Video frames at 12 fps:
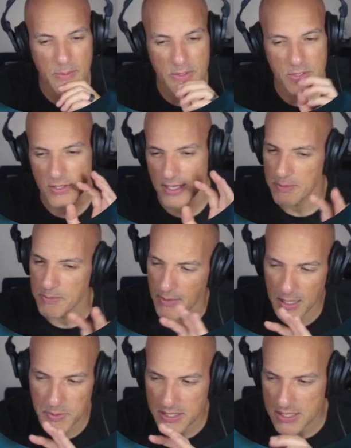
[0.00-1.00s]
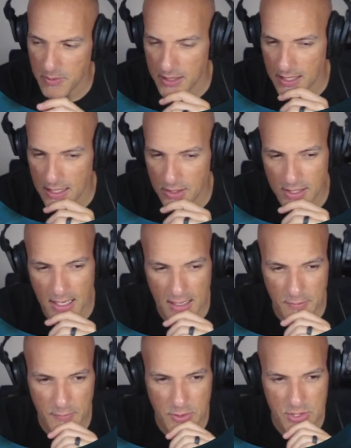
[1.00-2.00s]
So that might be something I look at
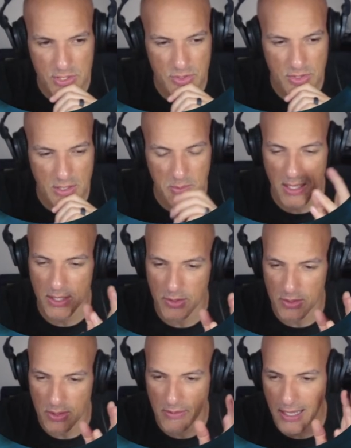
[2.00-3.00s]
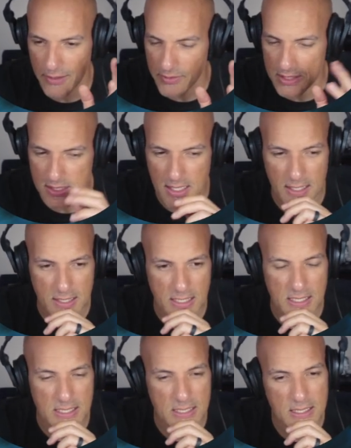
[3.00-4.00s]
a future stream. I don't know. I haven't decided
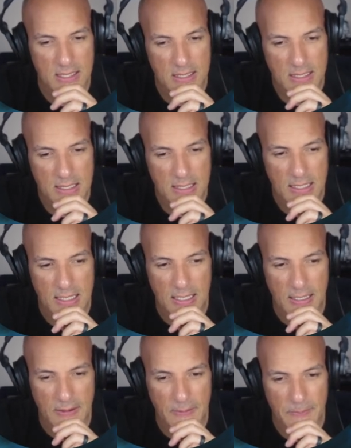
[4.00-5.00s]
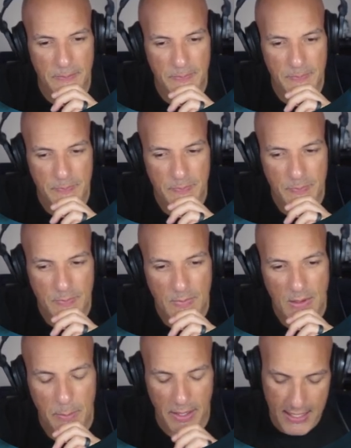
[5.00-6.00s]
yet.
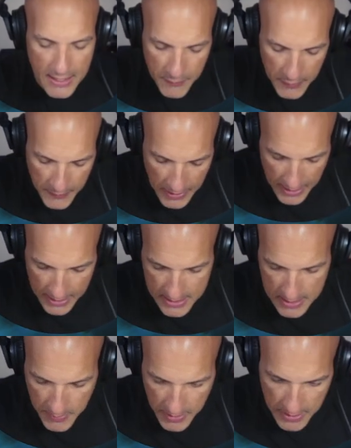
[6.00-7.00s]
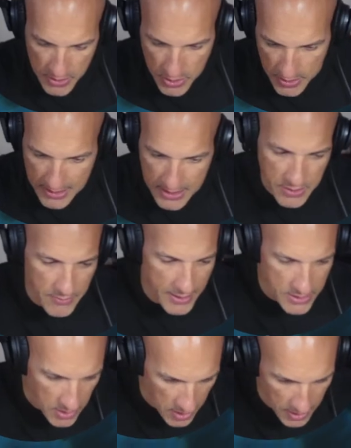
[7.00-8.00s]
But I definitely feel like it's something that you could
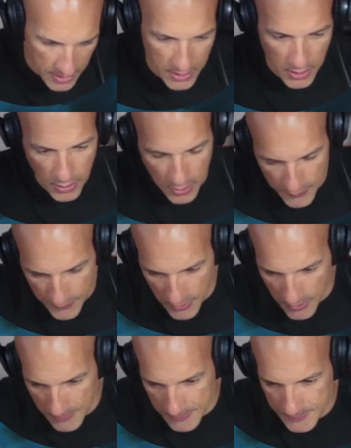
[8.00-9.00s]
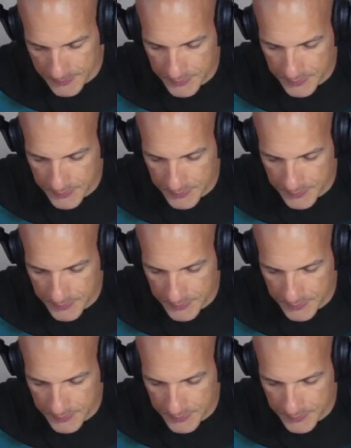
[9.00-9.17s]
iterate on and learn from.